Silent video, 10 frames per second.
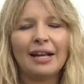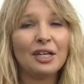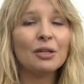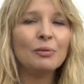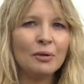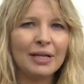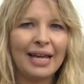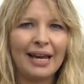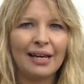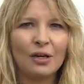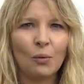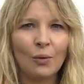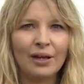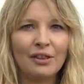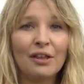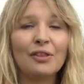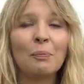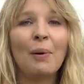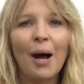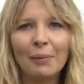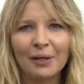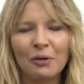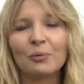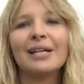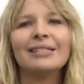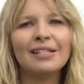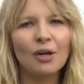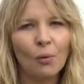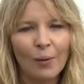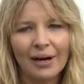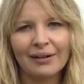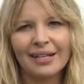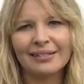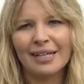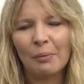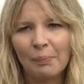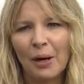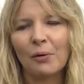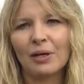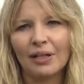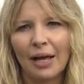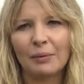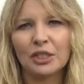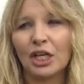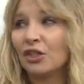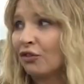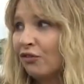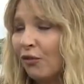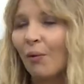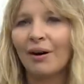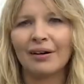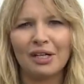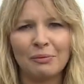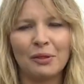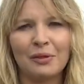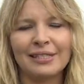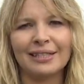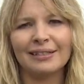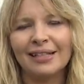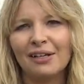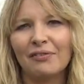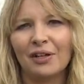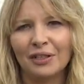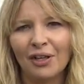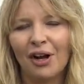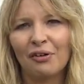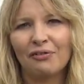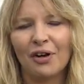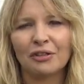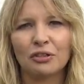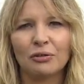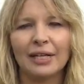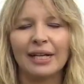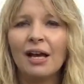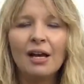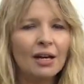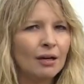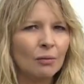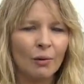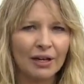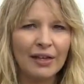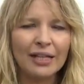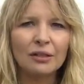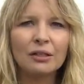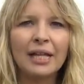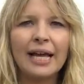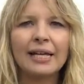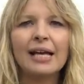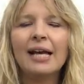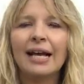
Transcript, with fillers: and communicating with the public, raising awareness about climate change for communities that live along False Creek. What did that look like?